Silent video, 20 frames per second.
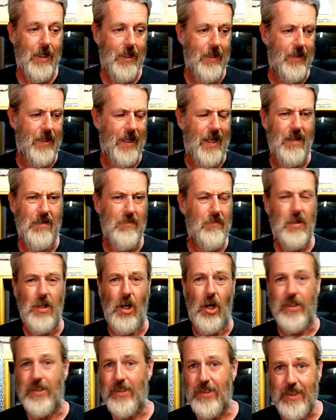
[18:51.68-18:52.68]
that
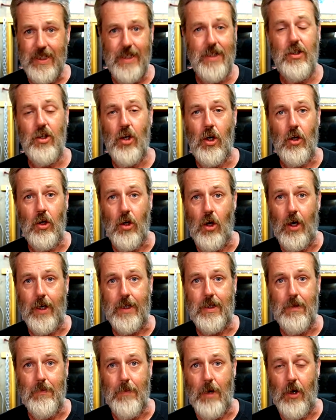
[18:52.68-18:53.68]
I did not
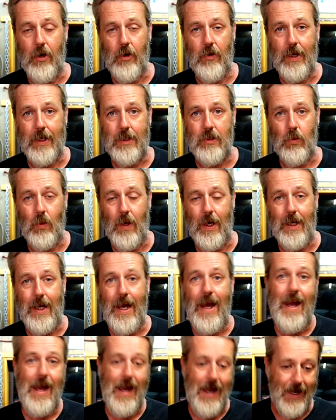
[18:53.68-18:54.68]
like the Motorex one
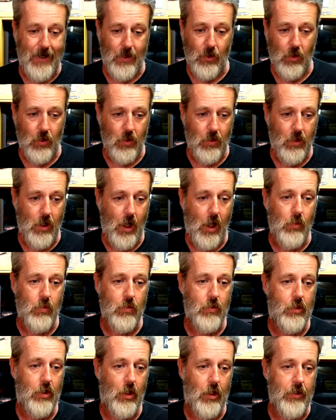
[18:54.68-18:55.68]
at all. I
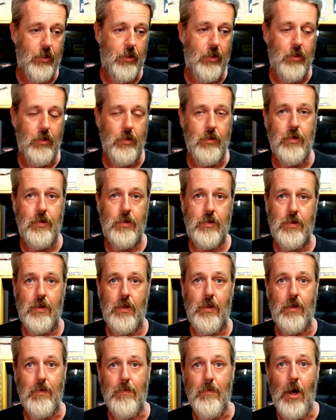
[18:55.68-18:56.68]
will not use
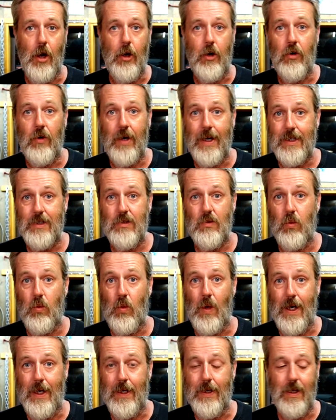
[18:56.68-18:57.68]
the Motorex
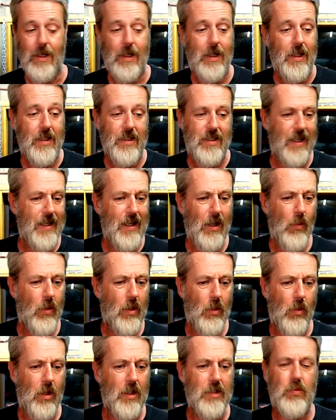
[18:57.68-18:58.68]
one. Don't know what
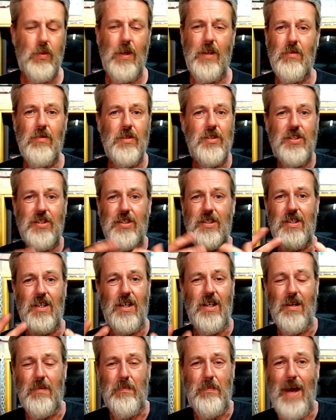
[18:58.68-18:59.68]
it was, whether it was just
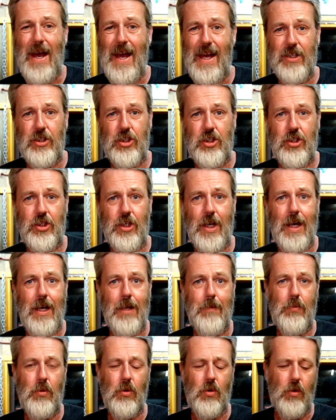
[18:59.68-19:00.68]
a bad
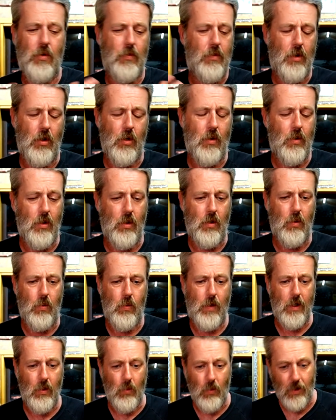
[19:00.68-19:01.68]
shape or
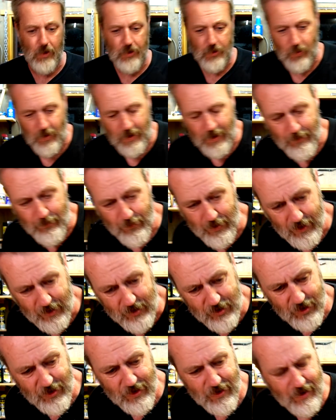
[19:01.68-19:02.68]
what it was with it, but it
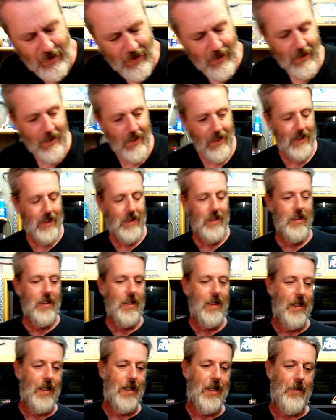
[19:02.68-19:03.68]
just,
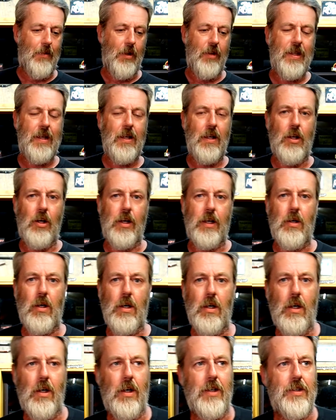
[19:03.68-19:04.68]
I think, like I